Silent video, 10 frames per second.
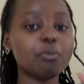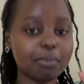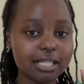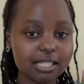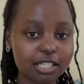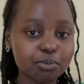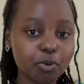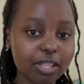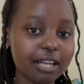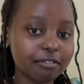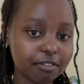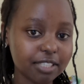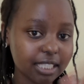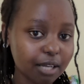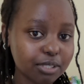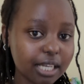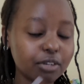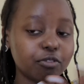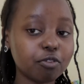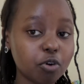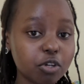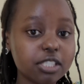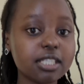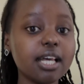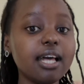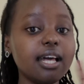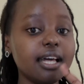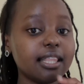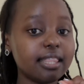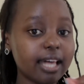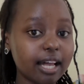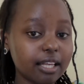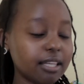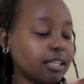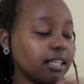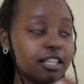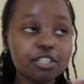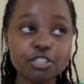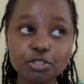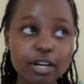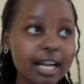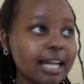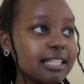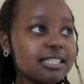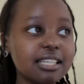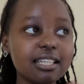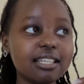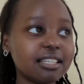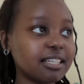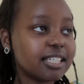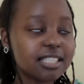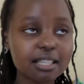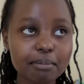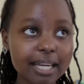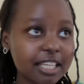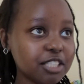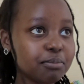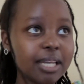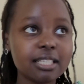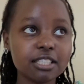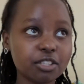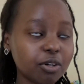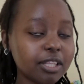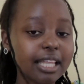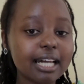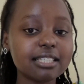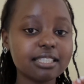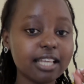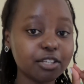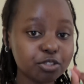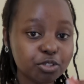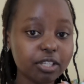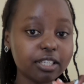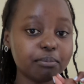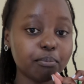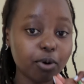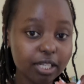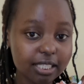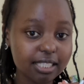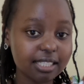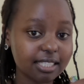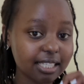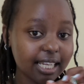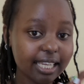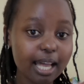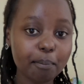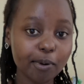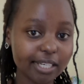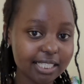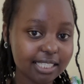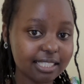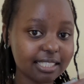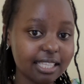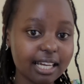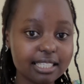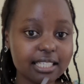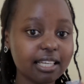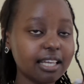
compensate more than $50,000. Of course, there are in insurance, in risk management, in all that, there are usually policies, clear policies that